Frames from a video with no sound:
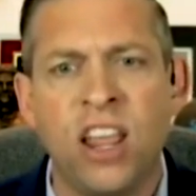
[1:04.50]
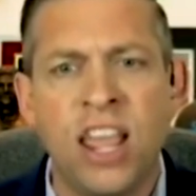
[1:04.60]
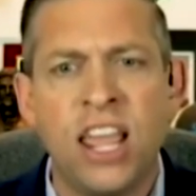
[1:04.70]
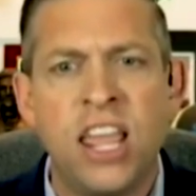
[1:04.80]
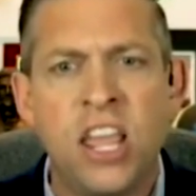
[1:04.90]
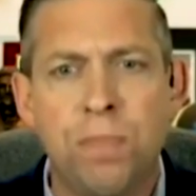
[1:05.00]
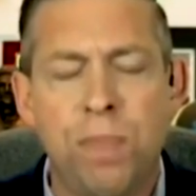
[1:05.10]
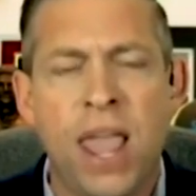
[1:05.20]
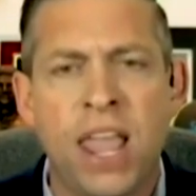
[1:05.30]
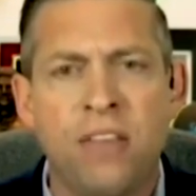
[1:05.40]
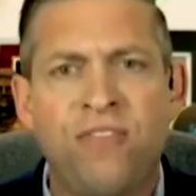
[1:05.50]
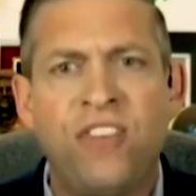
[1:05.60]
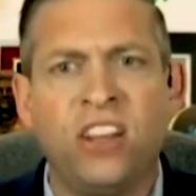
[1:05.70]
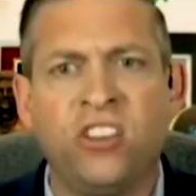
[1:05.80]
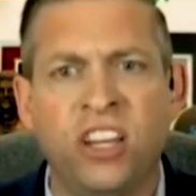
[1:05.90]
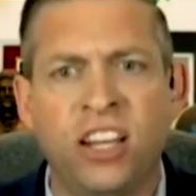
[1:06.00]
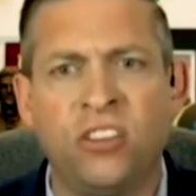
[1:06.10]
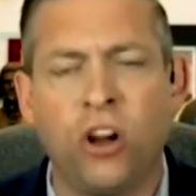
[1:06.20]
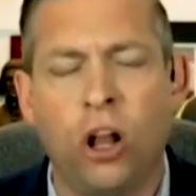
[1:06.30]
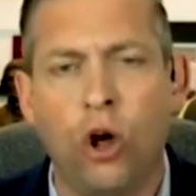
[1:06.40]
ink, paint, feces
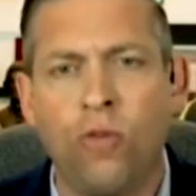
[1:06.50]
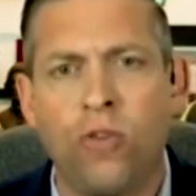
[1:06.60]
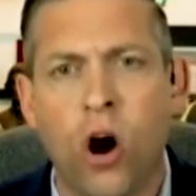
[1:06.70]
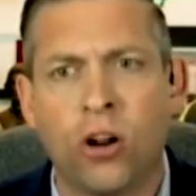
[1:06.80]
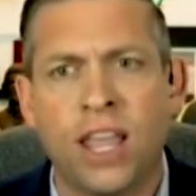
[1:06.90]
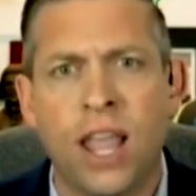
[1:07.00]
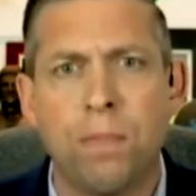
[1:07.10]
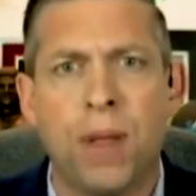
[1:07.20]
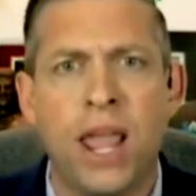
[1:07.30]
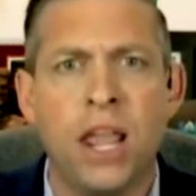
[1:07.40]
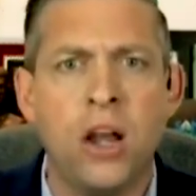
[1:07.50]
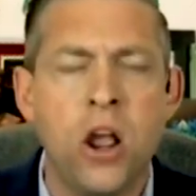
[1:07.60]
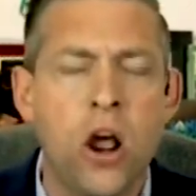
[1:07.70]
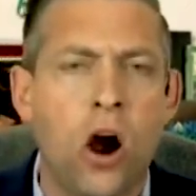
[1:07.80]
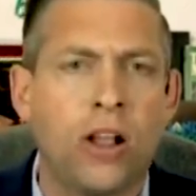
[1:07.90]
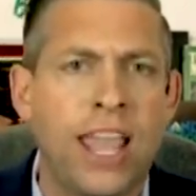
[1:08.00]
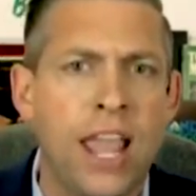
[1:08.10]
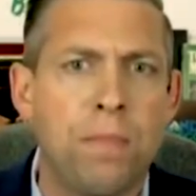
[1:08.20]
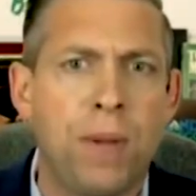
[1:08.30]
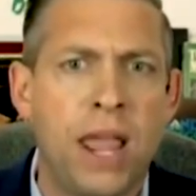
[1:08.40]
all over our campaign
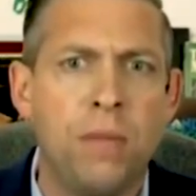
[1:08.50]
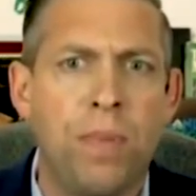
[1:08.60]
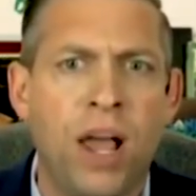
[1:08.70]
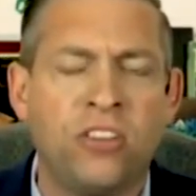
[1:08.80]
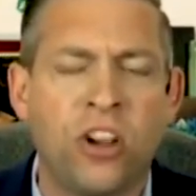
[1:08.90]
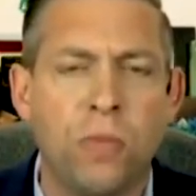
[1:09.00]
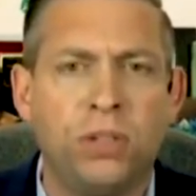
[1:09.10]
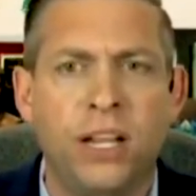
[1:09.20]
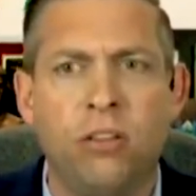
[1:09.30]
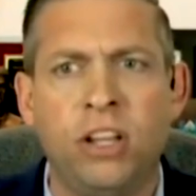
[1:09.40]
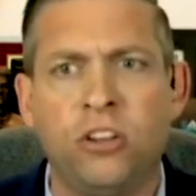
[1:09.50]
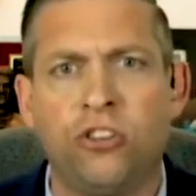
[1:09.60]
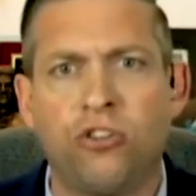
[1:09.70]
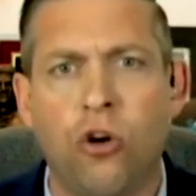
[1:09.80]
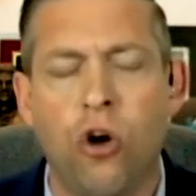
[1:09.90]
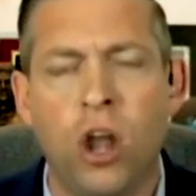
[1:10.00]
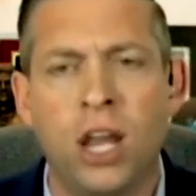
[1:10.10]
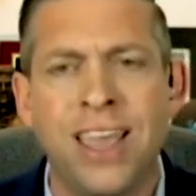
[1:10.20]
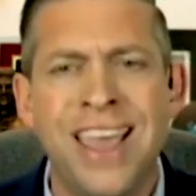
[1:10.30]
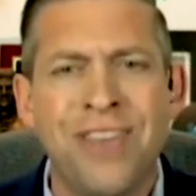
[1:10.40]
bus completely destroyed.
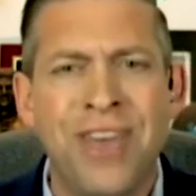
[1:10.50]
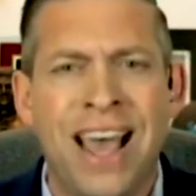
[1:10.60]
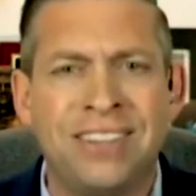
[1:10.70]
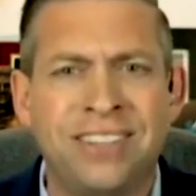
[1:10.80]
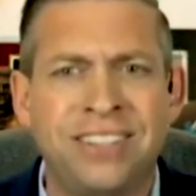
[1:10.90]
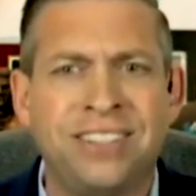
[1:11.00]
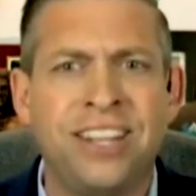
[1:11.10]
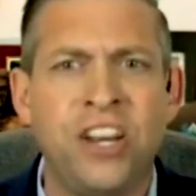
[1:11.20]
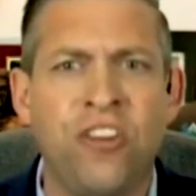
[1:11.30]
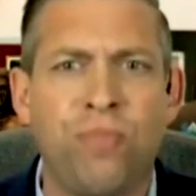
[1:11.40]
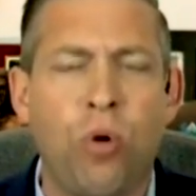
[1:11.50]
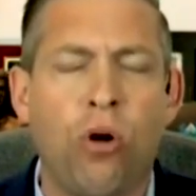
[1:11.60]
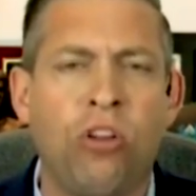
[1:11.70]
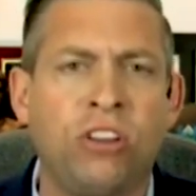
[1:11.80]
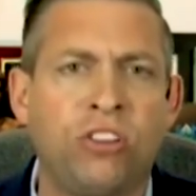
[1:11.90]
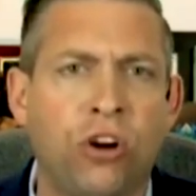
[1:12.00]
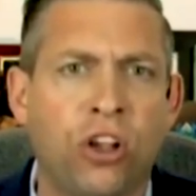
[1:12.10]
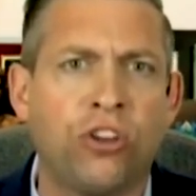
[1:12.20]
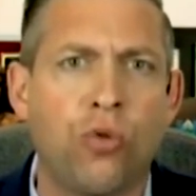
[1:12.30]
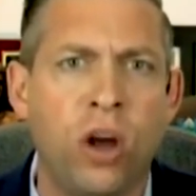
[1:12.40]
That's the city of Portland circa
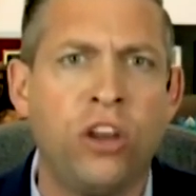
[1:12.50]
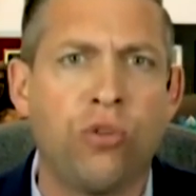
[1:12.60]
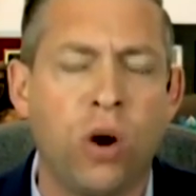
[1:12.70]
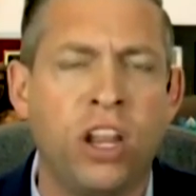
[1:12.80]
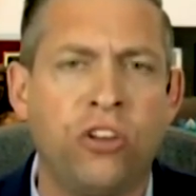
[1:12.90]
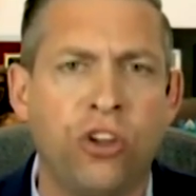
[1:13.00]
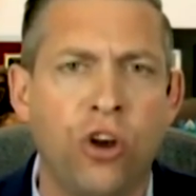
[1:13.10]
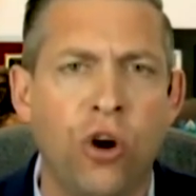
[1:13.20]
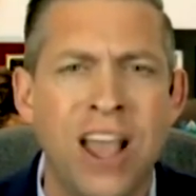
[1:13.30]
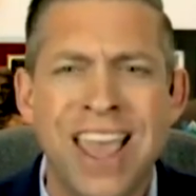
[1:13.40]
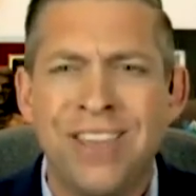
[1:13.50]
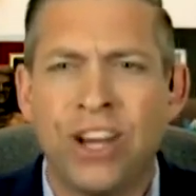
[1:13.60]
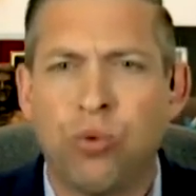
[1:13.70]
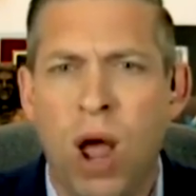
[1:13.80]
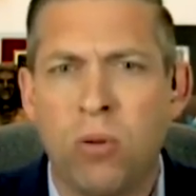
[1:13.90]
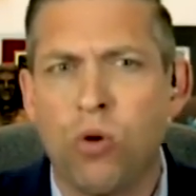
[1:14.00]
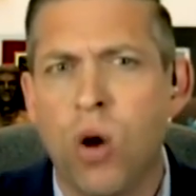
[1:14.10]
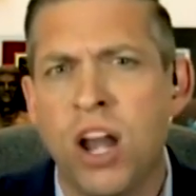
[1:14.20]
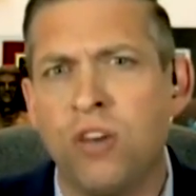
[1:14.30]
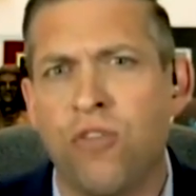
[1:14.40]
2022. That's why we're running for